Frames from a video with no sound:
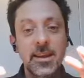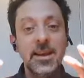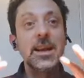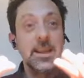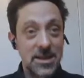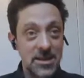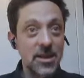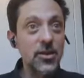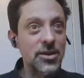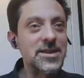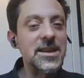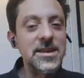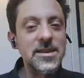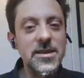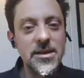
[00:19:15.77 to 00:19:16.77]
It's a lot
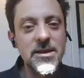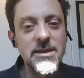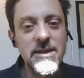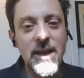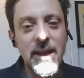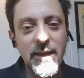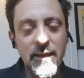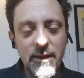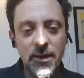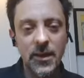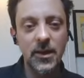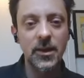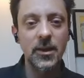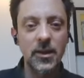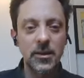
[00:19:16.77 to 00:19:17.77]
easier to take
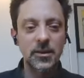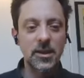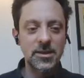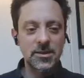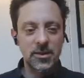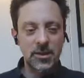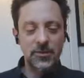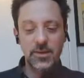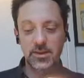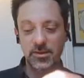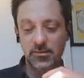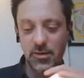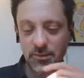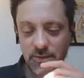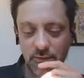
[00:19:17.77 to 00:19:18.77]
nice-looking
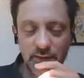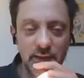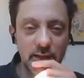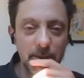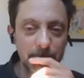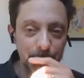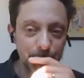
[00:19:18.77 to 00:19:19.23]
photographs of it, though.